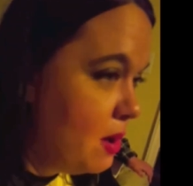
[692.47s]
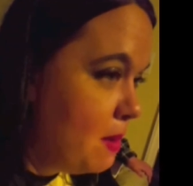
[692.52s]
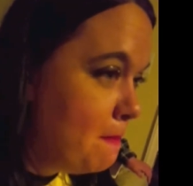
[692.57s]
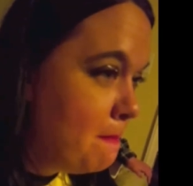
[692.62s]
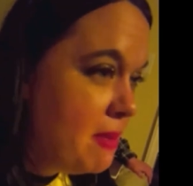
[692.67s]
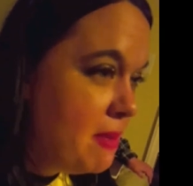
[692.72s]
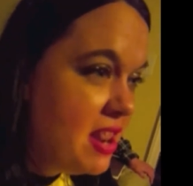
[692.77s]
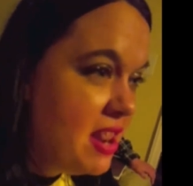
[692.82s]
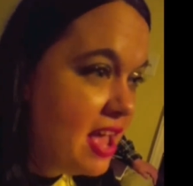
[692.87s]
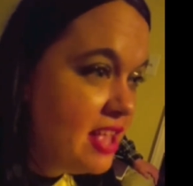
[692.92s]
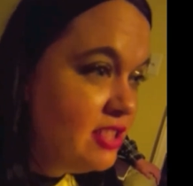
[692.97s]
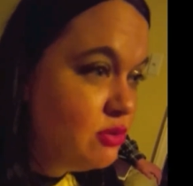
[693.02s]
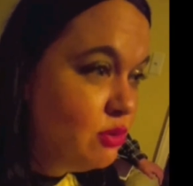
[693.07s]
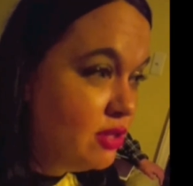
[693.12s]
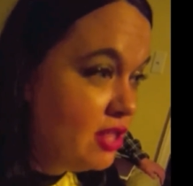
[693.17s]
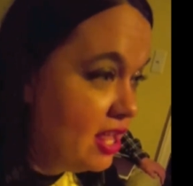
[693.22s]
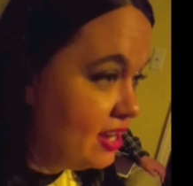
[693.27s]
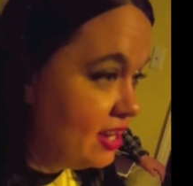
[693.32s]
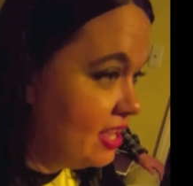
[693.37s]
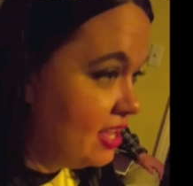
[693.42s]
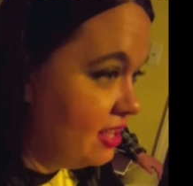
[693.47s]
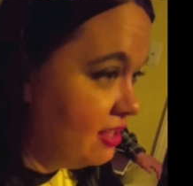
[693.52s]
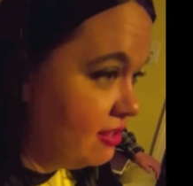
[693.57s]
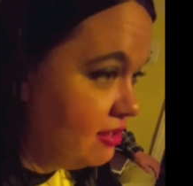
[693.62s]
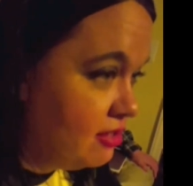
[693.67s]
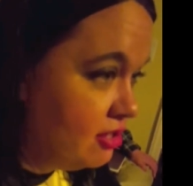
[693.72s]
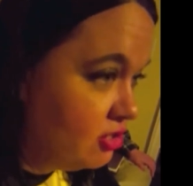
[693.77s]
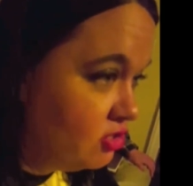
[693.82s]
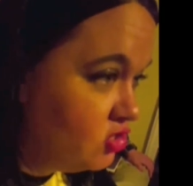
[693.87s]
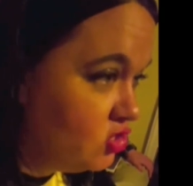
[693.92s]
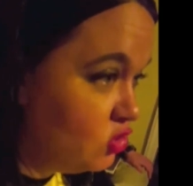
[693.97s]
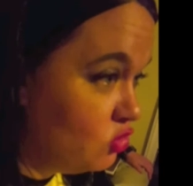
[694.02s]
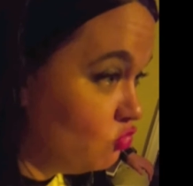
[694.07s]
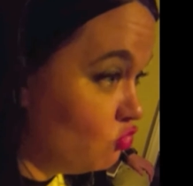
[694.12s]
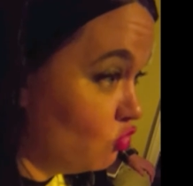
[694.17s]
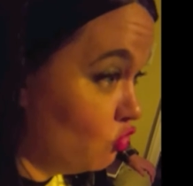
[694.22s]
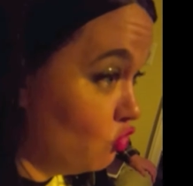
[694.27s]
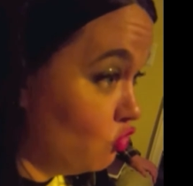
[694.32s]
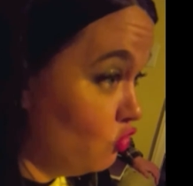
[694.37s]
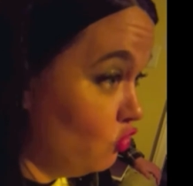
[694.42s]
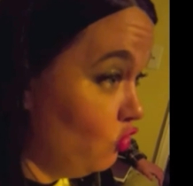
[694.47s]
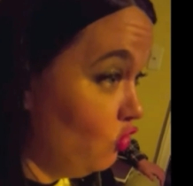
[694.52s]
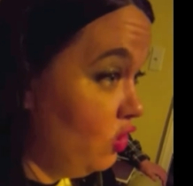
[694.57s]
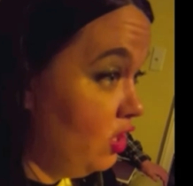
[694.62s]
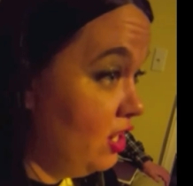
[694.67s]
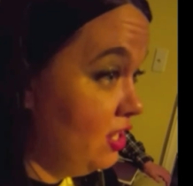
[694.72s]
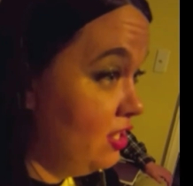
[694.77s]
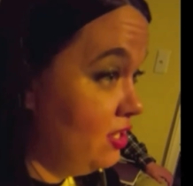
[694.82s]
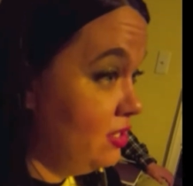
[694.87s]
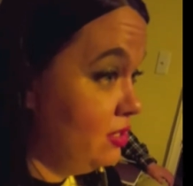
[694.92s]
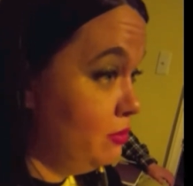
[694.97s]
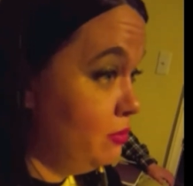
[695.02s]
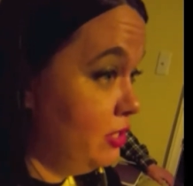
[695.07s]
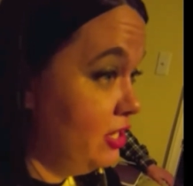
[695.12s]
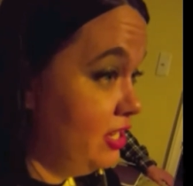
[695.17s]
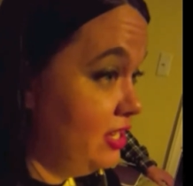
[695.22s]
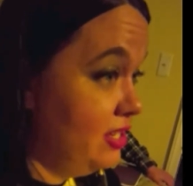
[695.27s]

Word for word: But I do a lot of Kelly Clarkson. You have to drop out.